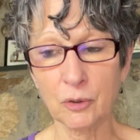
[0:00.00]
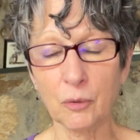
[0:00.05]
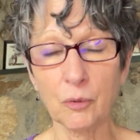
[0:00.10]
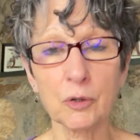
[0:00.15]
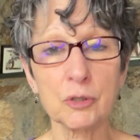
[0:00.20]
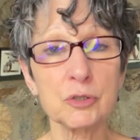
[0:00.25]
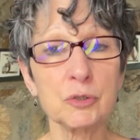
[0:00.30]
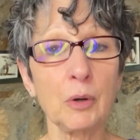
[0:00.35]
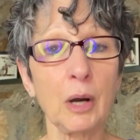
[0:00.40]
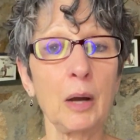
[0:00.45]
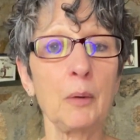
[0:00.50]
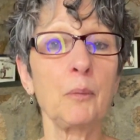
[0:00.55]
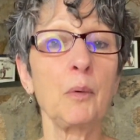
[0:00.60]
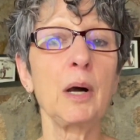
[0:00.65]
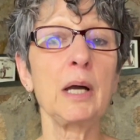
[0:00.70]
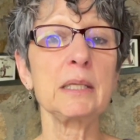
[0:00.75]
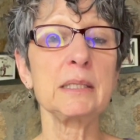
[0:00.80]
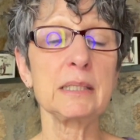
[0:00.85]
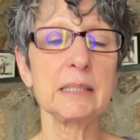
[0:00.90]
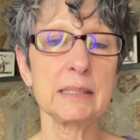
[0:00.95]
or do I
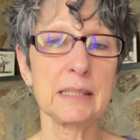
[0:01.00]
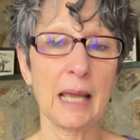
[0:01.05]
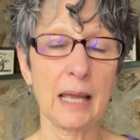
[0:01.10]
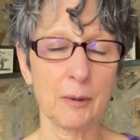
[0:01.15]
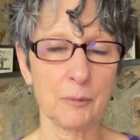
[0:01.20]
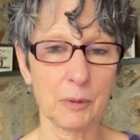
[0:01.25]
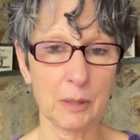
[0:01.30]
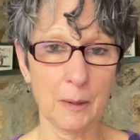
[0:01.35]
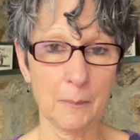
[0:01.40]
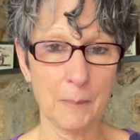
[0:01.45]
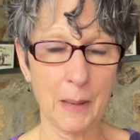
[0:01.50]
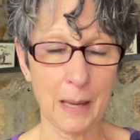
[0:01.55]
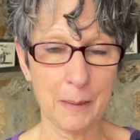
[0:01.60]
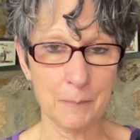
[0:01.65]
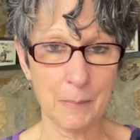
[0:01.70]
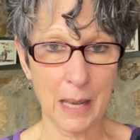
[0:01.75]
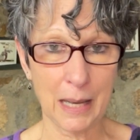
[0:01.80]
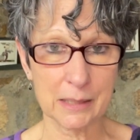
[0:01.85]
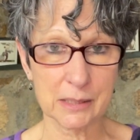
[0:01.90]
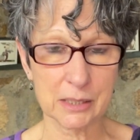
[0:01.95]
want to take one of my
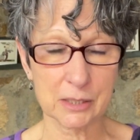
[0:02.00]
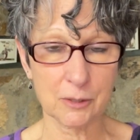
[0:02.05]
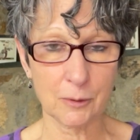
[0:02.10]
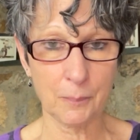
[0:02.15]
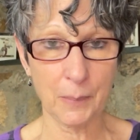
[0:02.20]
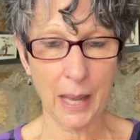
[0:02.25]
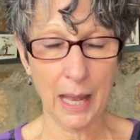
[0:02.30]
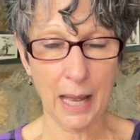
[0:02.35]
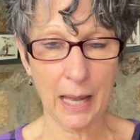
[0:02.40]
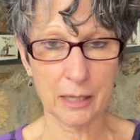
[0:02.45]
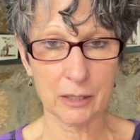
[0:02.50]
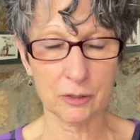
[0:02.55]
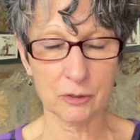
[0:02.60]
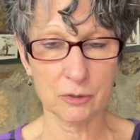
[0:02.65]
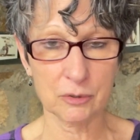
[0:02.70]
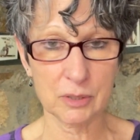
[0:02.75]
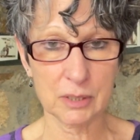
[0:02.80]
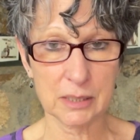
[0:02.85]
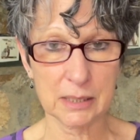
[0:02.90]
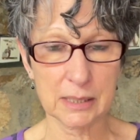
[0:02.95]
master
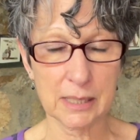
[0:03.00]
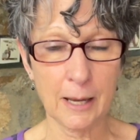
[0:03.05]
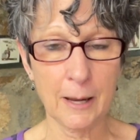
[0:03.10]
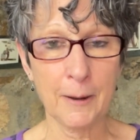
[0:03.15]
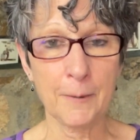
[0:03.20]
patterns